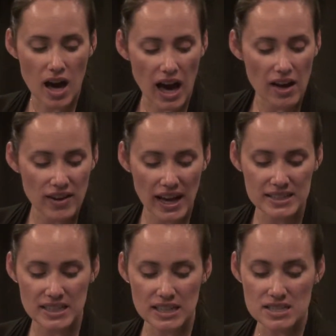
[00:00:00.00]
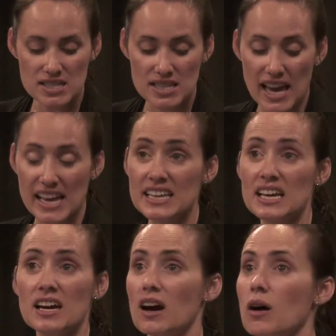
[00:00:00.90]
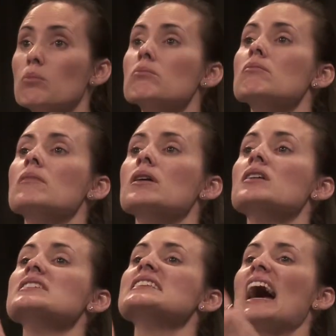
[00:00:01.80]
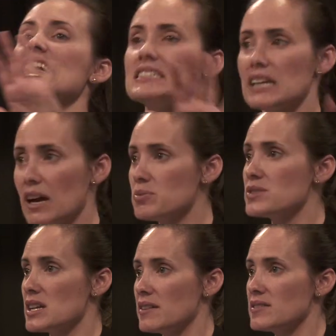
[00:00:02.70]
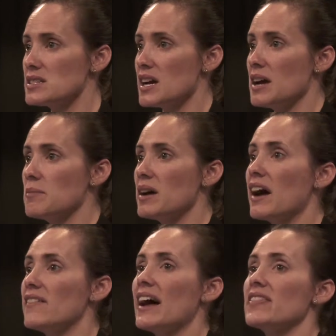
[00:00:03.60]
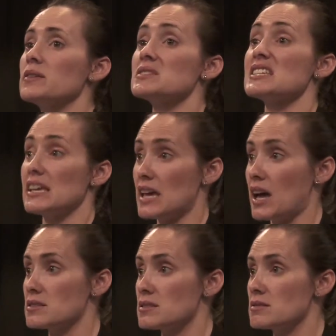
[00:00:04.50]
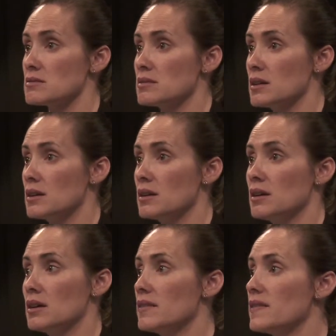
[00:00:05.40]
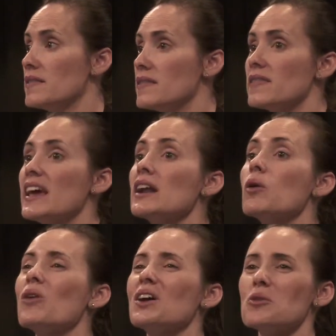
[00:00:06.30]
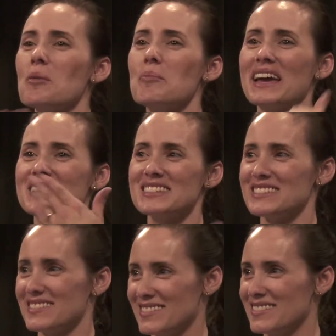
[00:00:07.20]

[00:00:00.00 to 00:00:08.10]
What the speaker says: I've had kids say, 99% of the time, I've had them say yes. They don't want to abandon